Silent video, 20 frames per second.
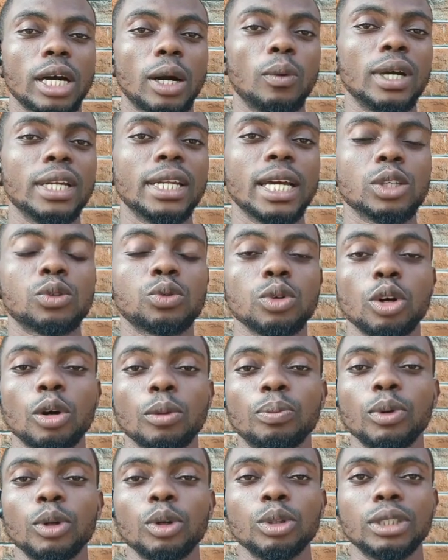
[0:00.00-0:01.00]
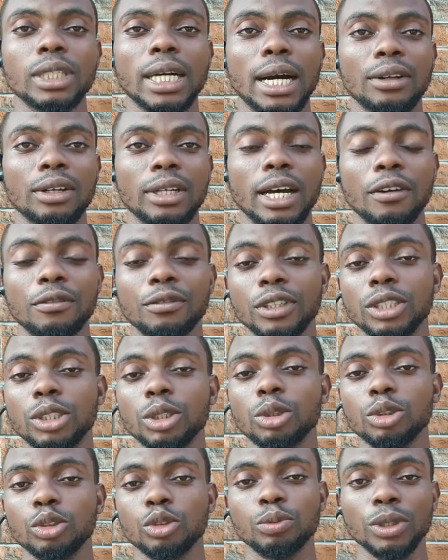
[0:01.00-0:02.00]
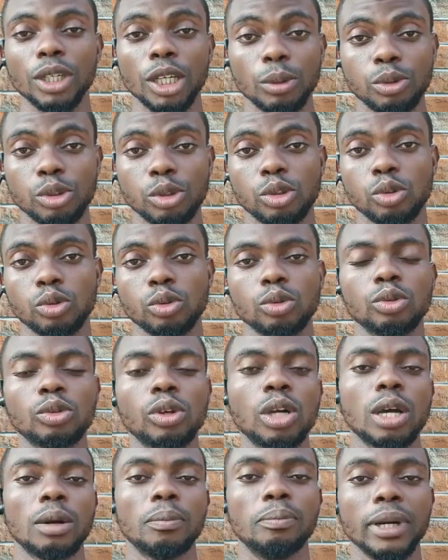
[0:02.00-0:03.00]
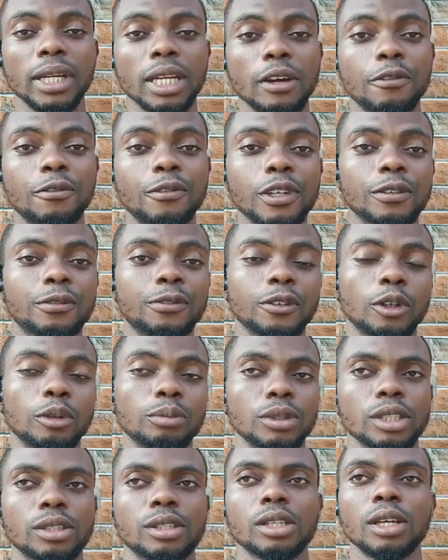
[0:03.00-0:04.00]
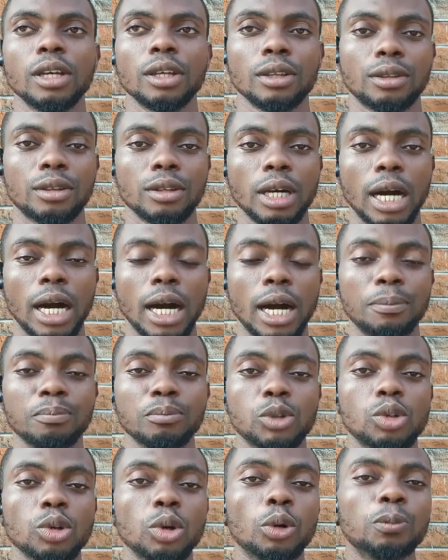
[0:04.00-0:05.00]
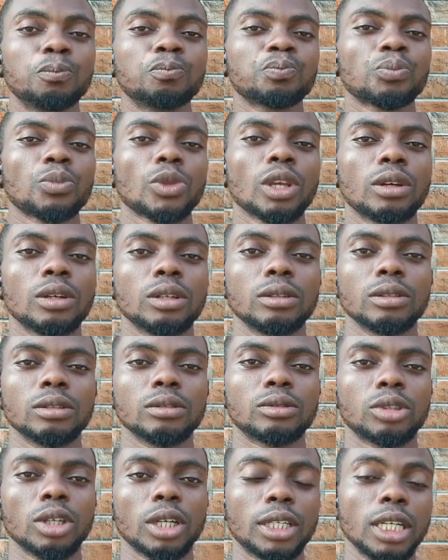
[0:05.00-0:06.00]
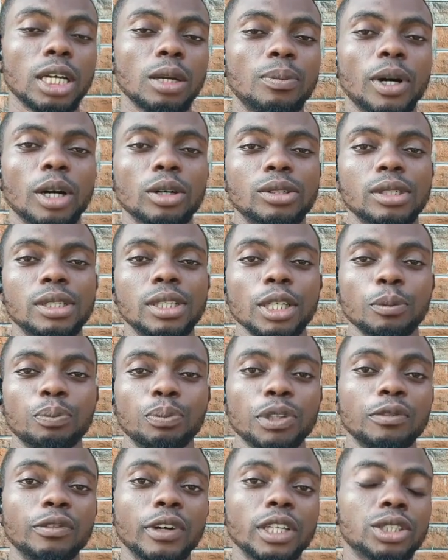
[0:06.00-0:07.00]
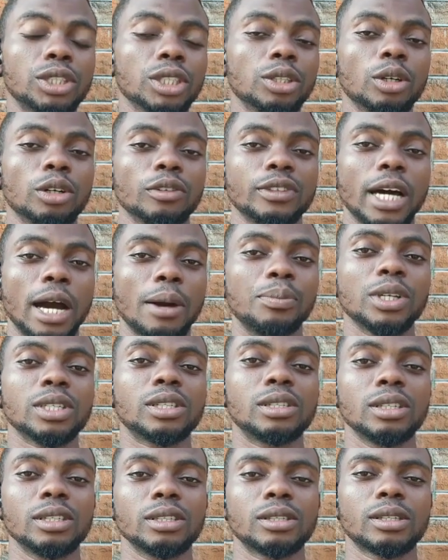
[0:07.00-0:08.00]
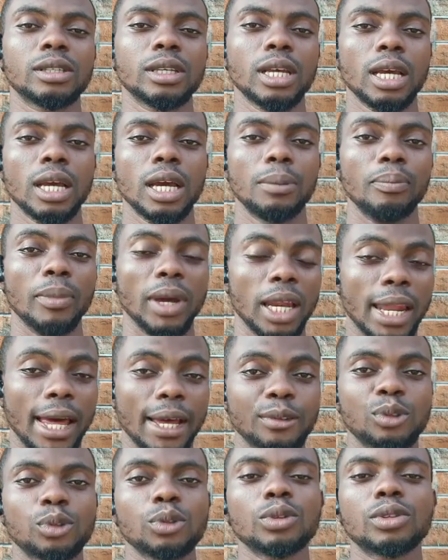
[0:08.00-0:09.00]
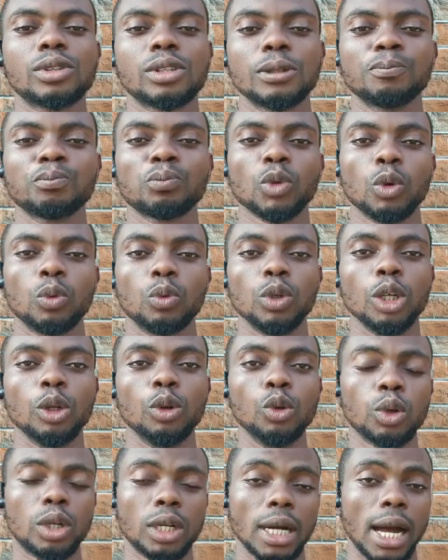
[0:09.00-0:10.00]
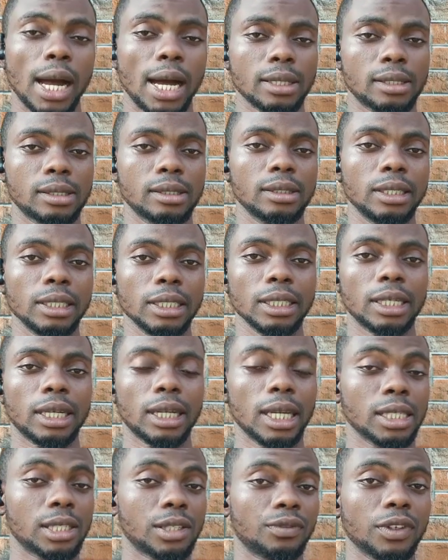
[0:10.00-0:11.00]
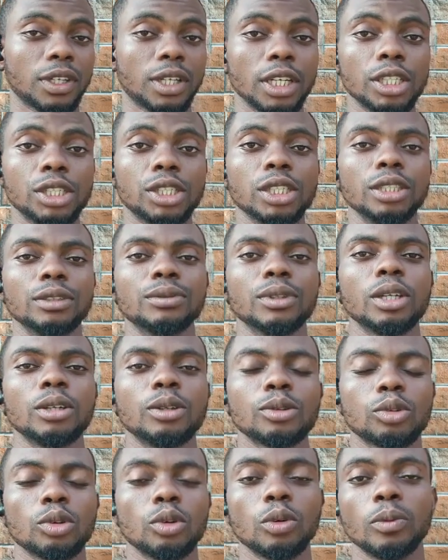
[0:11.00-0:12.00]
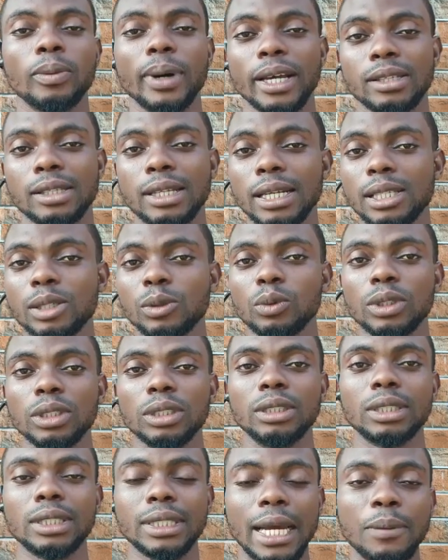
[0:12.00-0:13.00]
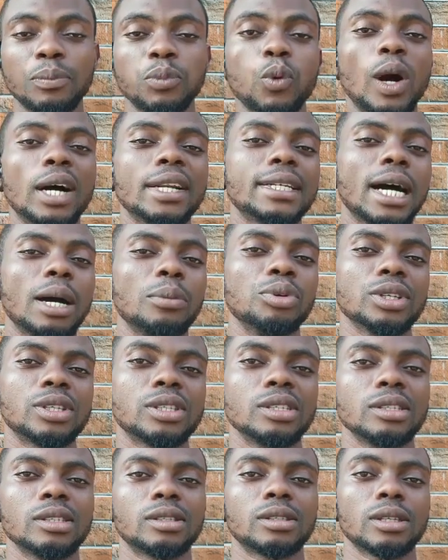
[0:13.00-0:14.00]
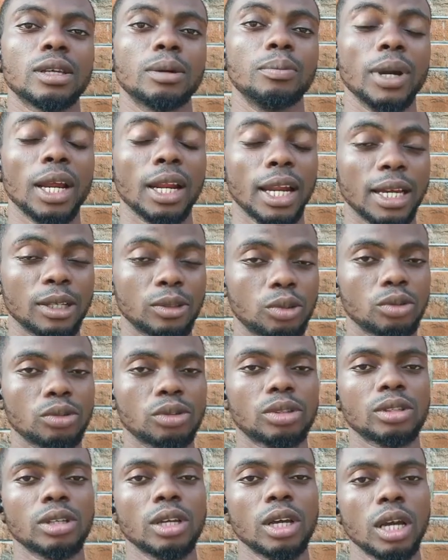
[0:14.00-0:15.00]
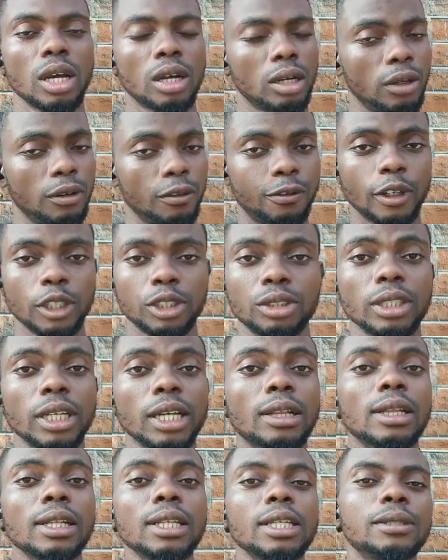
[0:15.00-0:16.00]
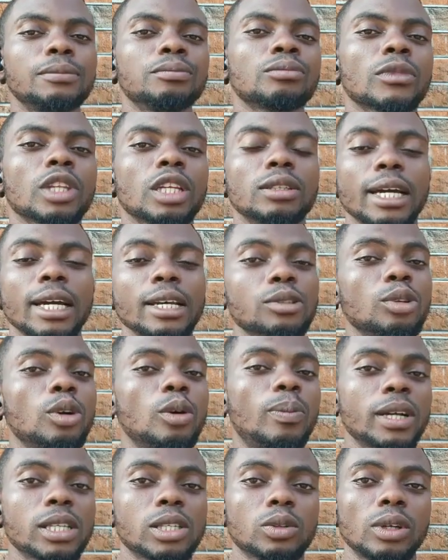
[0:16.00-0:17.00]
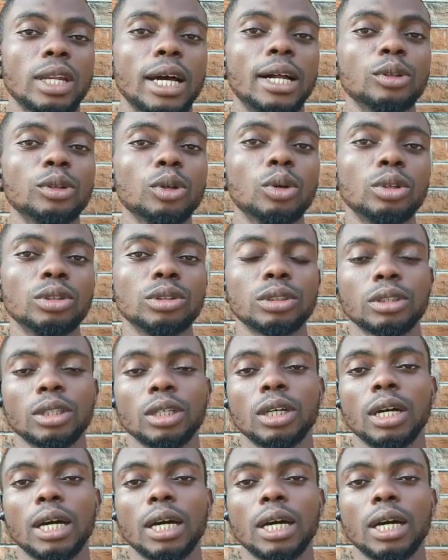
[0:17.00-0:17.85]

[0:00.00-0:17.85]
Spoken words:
that when next we upload another video, you'll be able to benefit from it. So talking about the prevention of diabetes mellitus, we look at the classification. So by starting with type 1 diabetes mellitus, unfortunately, there is no particular known